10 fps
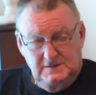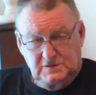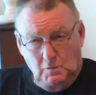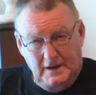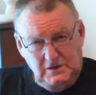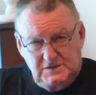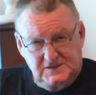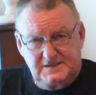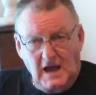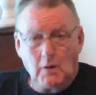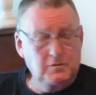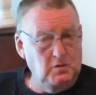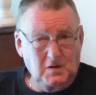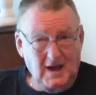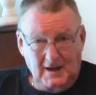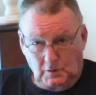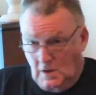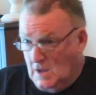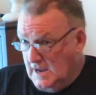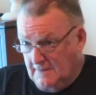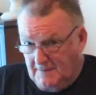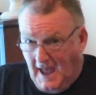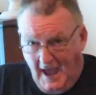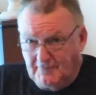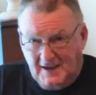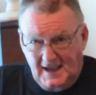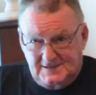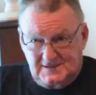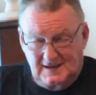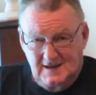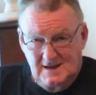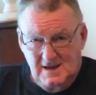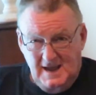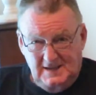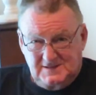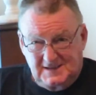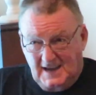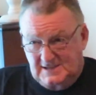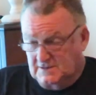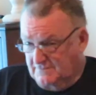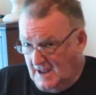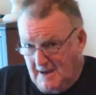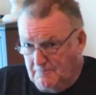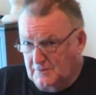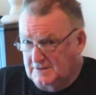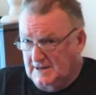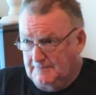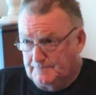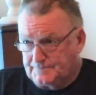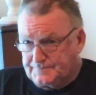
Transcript: So when you sit down with your client, if they have cancer, it's a case of empathy,